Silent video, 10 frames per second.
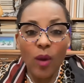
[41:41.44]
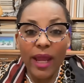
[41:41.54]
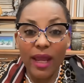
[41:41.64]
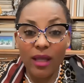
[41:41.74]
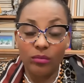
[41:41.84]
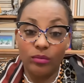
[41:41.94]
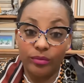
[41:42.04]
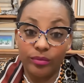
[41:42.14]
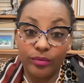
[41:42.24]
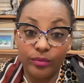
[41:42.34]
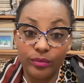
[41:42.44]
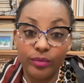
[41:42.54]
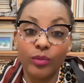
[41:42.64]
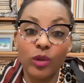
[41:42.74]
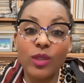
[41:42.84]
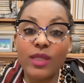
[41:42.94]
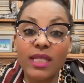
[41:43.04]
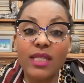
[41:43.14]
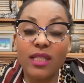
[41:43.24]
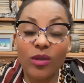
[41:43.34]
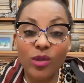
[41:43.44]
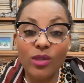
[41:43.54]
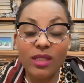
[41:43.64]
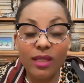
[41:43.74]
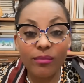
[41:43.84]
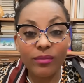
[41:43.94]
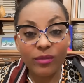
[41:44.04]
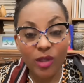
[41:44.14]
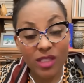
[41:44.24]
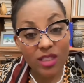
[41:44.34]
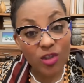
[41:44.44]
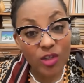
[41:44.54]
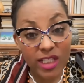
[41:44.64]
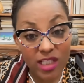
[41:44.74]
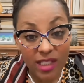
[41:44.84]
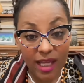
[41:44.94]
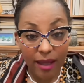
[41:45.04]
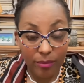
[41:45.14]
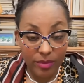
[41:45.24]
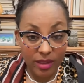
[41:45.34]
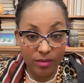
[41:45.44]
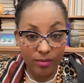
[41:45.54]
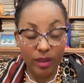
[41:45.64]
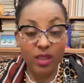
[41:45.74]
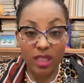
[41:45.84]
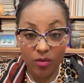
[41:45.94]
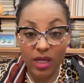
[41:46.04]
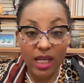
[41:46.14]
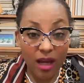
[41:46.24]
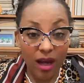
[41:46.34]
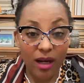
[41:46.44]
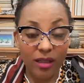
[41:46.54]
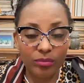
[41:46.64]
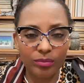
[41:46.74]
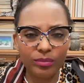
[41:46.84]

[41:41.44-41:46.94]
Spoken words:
where Nkulunsingiza calls them concentration camps, because they really are.